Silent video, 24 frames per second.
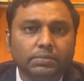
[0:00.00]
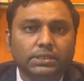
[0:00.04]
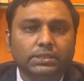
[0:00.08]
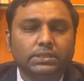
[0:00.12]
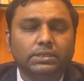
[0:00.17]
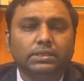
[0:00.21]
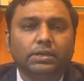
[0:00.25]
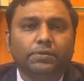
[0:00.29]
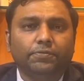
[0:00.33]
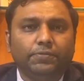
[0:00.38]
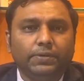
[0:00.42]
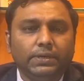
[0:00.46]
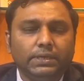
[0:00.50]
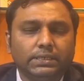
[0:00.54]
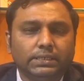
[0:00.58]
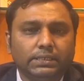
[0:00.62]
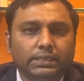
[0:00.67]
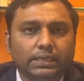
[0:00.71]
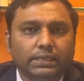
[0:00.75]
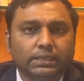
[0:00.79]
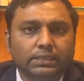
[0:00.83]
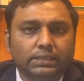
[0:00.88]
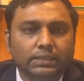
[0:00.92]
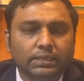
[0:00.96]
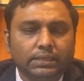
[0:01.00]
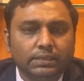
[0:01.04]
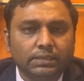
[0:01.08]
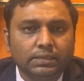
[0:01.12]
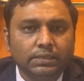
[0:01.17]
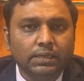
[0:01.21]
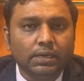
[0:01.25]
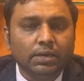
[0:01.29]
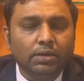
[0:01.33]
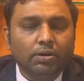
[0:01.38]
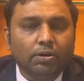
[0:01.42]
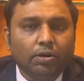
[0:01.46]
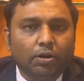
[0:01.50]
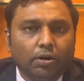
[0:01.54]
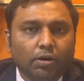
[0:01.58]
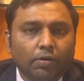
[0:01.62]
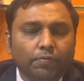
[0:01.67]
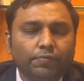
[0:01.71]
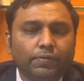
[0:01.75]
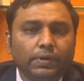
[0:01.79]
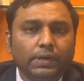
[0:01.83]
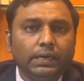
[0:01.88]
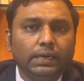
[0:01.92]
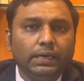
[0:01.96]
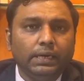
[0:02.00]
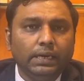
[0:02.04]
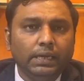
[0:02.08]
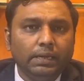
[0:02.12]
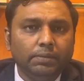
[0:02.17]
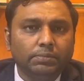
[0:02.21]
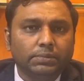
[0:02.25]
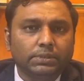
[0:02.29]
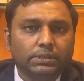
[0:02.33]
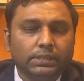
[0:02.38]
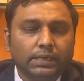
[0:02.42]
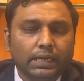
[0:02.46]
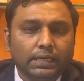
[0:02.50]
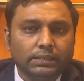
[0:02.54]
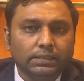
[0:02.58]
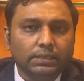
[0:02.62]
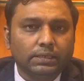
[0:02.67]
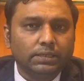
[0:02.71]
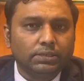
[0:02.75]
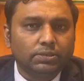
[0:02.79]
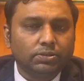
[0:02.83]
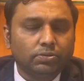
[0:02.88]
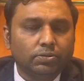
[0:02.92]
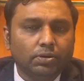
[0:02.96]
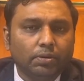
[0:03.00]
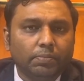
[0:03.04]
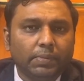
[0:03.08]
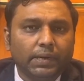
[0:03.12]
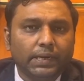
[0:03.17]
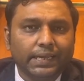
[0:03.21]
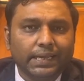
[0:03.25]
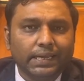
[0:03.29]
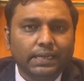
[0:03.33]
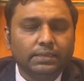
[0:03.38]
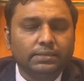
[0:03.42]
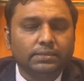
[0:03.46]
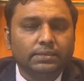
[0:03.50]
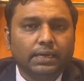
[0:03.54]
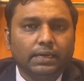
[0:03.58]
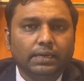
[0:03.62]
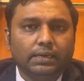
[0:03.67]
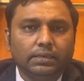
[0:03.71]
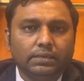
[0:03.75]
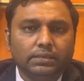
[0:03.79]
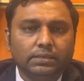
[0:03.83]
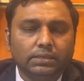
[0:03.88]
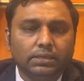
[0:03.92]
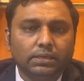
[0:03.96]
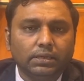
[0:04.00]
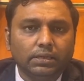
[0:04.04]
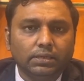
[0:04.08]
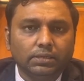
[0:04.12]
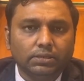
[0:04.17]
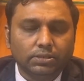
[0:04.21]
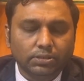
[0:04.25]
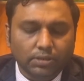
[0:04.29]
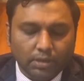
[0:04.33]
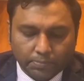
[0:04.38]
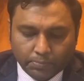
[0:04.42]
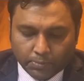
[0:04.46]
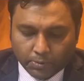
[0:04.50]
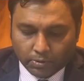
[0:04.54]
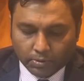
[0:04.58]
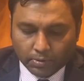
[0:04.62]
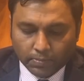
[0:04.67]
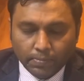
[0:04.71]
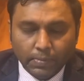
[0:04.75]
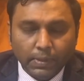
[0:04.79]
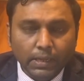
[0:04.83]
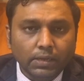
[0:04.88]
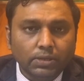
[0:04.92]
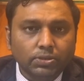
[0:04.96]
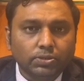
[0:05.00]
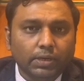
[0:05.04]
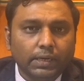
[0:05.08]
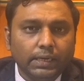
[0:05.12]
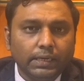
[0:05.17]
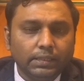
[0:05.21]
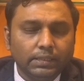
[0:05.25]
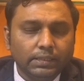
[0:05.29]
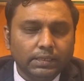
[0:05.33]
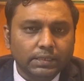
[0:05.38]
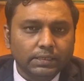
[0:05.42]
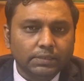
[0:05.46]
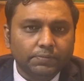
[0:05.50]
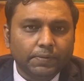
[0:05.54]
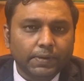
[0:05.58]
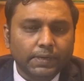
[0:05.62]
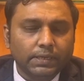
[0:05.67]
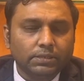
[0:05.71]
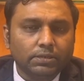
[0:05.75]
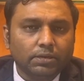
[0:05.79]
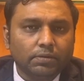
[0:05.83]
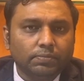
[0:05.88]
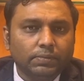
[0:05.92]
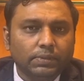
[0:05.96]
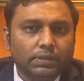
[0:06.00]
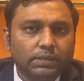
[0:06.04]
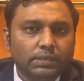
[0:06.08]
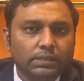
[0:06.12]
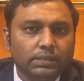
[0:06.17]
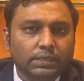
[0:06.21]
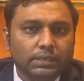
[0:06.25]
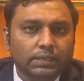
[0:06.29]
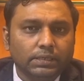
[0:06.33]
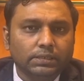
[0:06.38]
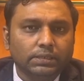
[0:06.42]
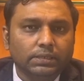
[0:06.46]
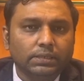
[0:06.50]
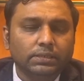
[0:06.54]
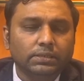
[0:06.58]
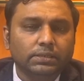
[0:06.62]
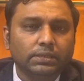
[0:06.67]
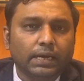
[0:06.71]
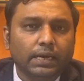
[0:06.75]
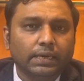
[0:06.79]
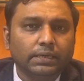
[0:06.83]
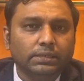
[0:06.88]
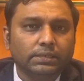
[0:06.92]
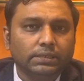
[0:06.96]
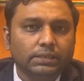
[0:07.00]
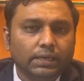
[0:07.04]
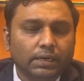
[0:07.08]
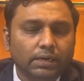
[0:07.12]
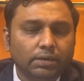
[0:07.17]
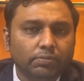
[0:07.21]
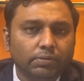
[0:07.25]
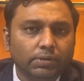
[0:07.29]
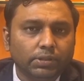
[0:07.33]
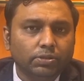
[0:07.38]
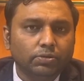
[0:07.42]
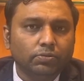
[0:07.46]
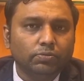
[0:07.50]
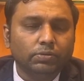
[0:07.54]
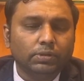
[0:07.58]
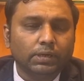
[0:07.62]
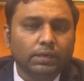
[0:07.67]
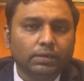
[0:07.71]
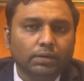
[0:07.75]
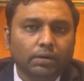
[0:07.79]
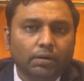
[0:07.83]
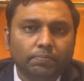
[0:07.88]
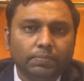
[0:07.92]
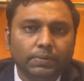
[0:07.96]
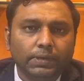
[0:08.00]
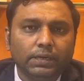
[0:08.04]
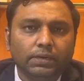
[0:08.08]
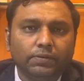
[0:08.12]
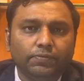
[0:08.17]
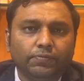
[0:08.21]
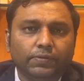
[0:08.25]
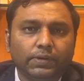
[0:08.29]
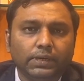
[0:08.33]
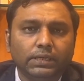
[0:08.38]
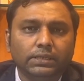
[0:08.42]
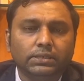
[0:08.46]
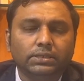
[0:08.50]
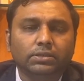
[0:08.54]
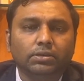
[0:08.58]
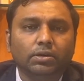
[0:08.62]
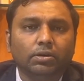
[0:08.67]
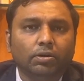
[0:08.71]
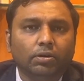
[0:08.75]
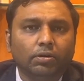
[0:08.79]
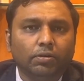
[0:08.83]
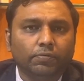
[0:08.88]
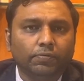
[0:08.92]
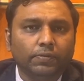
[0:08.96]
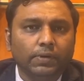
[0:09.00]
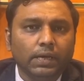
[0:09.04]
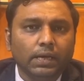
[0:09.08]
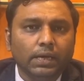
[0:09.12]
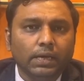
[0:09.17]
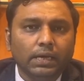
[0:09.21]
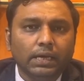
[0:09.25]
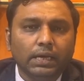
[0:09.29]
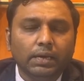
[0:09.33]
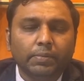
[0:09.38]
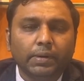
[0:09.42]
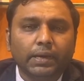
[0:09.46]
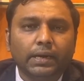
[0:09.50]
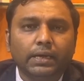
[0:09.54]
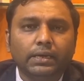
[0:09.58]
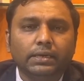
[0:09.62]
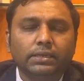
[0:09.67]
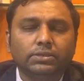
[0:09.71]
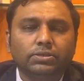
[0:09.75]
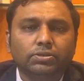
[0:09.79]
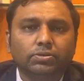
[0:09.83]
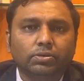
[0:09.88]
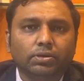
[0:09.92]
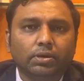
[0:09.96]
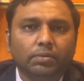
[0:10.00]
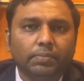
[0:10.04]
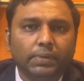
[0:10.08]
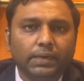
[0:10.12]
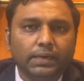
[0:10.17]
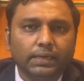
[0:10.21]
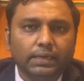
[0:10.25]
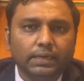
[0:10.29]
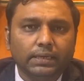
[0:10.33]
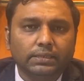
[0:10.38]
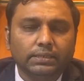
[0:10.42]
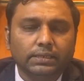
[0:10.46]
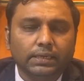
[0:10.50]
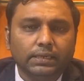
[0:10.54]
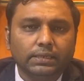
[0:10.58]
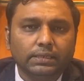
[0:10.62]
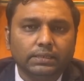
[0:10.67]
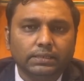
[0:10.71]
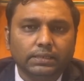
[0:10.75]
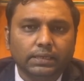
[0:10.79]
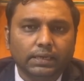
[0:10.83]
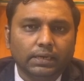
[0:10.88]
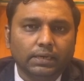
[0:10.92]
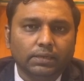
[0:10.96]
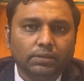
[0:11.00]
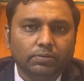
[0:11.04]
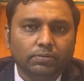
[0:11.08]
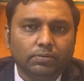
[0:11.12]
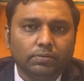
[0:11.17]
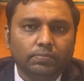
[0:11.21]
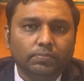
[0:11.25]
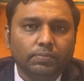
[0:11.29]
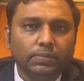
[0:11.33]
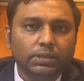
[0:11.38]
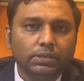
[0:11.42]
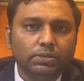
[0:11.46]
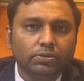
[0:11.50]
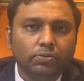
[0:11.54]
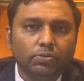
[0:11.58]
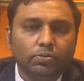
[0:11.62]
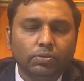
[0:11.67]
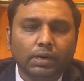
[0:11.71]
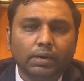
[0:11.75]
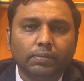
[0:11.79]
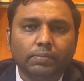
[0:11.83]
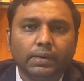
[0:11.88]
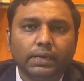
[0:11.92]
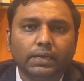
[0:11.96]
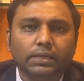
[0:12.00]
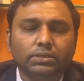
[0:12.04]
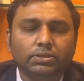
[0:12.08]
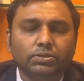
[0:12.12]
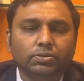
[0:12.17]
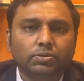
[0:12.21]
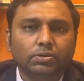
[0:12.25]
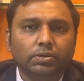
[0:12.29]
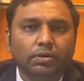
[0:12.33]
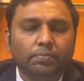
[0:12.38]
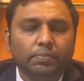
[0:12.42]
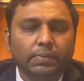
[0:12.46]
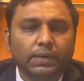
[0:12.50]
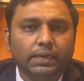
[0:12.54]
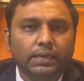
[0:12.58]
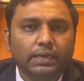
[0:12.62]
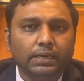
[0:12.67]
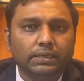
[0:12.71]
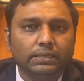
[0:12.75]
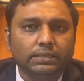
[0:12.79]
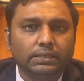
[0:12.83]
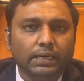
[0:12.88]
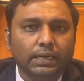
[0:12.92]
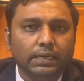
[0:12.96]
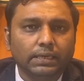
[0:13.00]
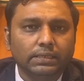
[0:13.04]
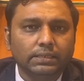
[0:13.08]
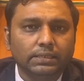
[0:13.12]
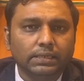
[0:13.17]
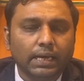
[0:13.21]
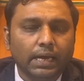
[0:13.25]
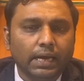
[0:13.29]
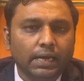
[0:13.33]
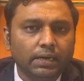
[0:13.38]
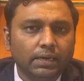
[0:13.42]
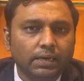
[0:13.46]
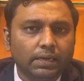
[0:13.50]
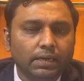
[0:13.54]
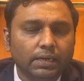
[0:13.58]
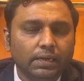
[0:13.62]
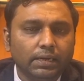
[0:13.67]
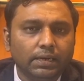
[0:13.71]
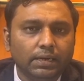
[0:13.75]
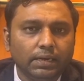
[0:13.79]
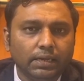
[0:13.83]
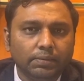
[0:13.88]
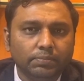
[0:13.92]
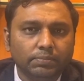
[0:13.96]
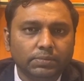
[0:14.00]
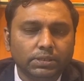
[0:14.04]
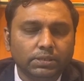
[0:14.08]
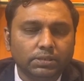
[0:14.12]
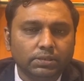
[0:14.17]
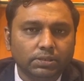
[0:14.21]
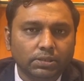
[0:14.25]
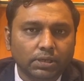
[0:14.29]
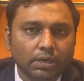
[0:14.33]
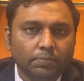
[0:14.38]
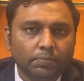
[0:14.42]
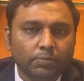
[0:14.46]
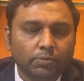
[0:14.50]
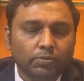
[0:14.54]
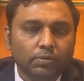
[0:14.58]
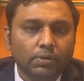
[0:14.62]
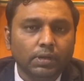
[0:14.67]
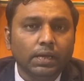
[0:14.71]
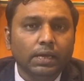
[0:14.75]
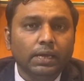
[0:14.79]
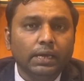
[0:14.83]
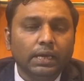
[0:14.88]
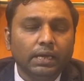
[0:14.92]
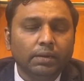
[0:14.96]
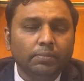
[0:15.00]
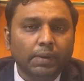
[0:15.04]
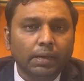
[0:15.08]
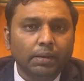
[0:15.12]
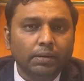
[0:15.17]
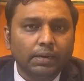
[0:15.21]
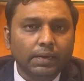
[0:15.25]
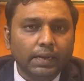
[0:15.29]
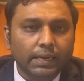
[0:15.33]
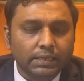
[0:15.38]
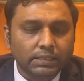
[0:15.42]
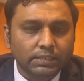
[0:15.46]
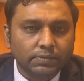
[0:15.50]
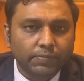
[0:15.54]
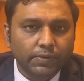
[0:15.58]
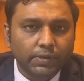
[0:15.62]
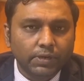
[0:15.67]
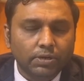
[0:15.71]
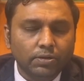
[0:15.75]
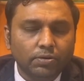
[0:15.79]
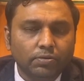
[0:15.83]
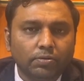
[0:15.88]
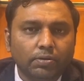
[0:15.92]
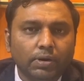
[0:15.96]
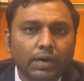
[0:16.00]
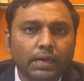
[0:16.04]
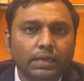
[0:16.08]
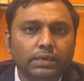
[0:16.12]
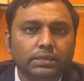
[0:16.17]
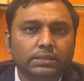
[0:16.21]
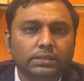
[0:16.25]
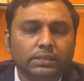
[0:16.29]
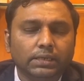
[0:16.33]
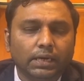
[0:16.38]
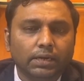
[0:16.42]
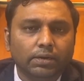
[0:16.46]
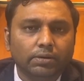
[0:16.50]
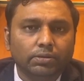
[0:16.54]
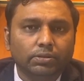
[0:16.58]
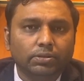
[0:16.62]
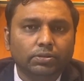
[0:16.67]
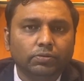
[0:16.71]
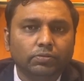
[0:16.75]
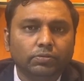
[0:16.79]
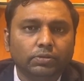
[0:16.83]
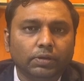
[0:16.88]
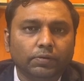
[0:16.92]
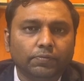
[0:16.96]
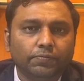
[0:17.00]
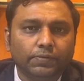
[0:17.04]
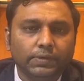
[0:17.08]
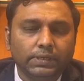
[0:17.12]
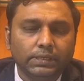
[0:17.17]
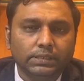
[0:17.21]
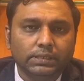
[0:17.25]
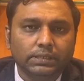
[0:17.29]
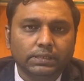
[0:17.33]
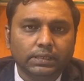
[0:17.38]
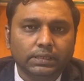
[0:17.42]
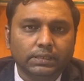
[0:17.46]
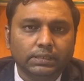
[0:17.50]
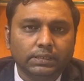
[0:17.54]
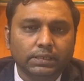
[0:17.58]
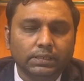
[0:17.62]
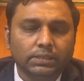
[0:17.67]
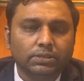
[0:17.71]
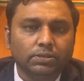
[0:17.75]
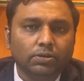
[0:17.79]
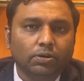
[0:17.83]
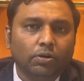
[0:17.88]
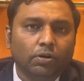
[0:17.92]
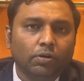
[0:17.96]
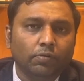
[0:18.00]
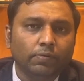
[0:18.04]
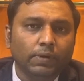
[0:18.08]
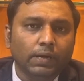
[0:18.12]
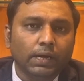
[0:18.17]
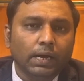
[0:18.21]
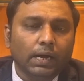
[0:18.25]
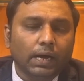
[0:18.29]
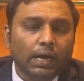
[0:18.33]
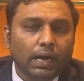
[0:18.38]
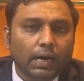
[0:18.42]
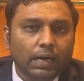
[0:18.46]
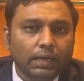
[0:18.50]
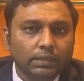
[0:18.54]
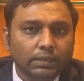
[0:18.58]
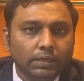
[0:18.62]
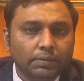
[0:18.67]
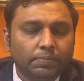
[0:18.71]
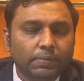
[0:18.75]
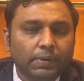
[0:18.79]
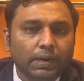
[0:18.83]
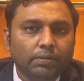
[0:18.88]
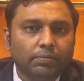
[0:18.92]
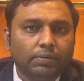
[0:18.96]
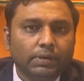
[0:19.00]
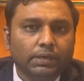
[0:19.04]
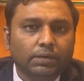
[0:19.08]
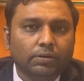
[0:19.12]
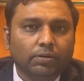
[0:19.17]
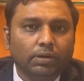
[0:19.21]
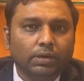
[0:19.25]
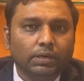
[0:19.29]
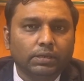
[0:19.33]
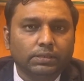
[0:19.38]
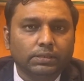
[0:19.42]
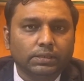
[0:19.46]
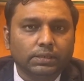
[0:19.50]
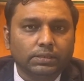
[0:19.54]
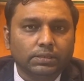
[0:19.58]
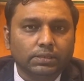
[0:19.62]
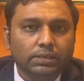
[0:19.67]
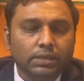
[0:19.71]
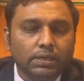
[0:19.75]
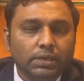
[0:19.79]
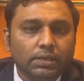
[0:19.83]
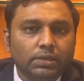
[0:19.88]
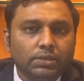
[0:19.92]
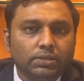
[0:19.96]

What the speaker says: This is the fee structures of NIMS, National Institute of Medical Science in Jaipur. So in this phase of the discussions, I shared with you the complete fees of Himalayan Institute of Medical Science, Dehradun, Guru Ramdas Institute of Medical Science and NIMS Jaipur. In my next video, I'll share with you the fee structures of other private colleges.